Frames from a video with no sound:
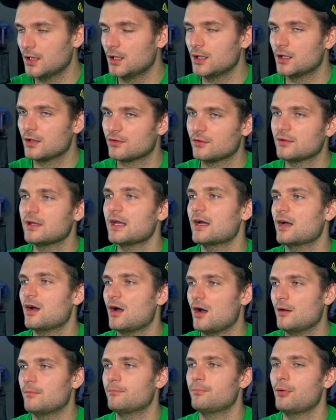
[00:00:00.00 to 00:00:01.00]
So yeah,
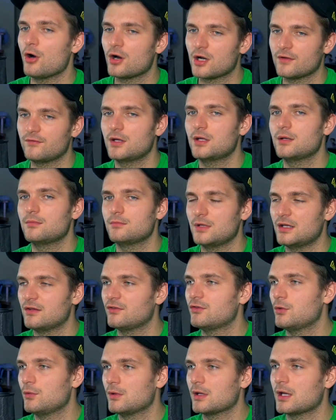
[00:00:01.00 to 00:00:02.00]
part of him is
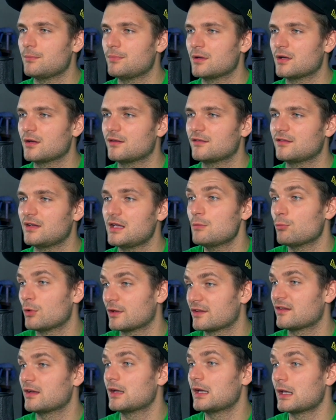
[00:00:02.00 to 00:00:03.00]
doing it because he
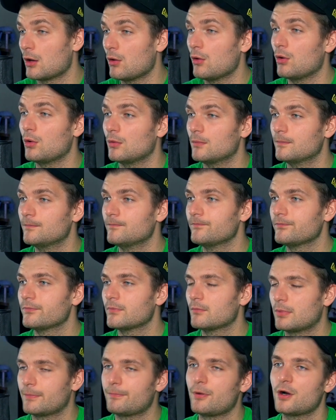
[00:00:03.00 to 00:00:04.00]
wants to get home,
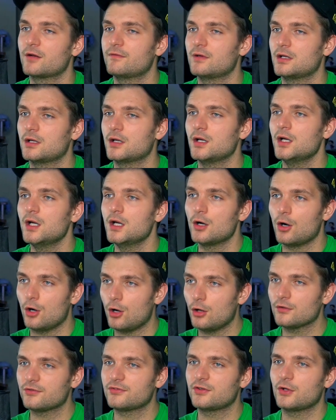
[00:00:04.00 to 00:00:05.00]
but part of it
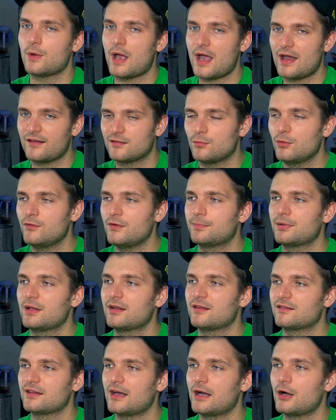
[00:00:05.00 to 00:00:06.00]
also, as the movie
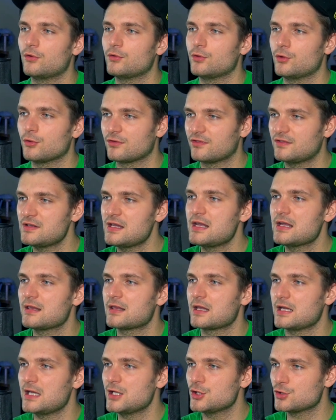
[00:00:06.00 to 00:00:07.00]
plays out, you're seeing
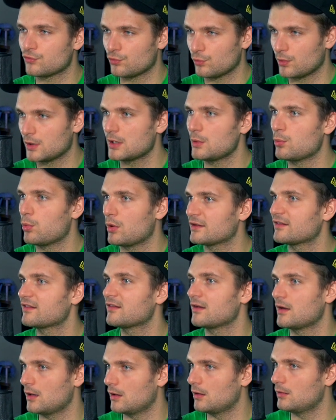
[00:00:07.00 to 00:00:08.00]
that he just really wants
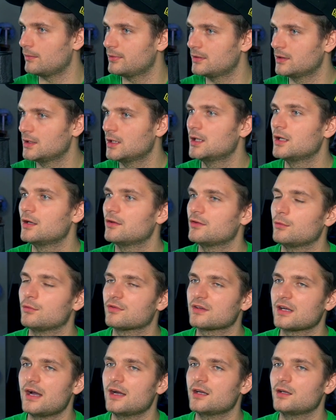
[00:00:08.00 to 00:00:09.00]
to help. So it was
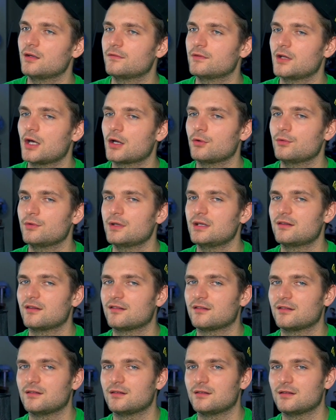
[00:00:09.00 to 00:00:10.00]
kind of, not only
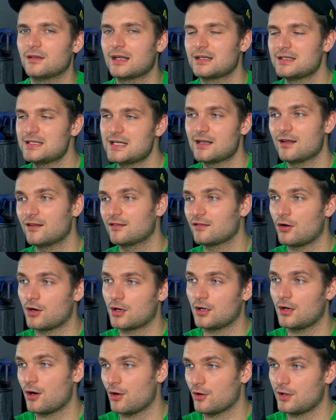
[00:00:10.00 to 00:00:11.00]
does it can dig his
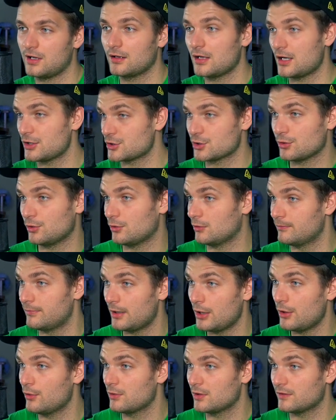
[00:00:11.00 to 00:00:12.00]
archaeological
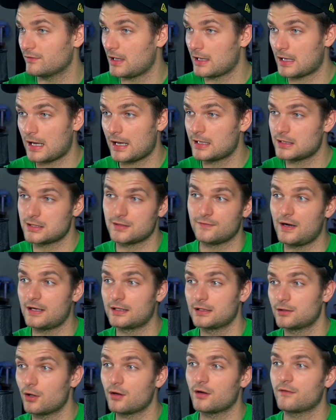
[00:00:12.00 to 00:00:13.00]
bone of like, I get to find
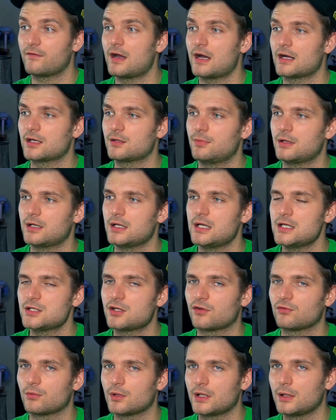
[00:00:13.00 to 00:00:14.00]
an artifact, but he
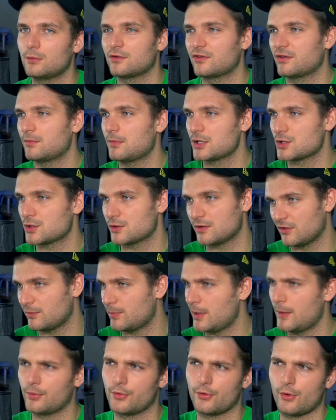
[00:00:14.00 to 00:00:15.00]
just really wants to make sure these
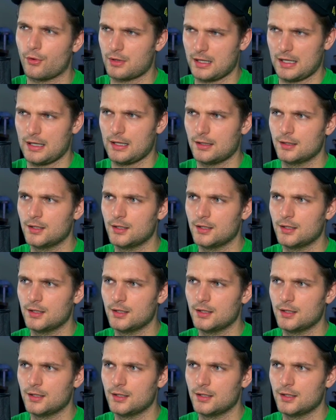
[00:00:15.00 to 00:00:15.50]
people are okay.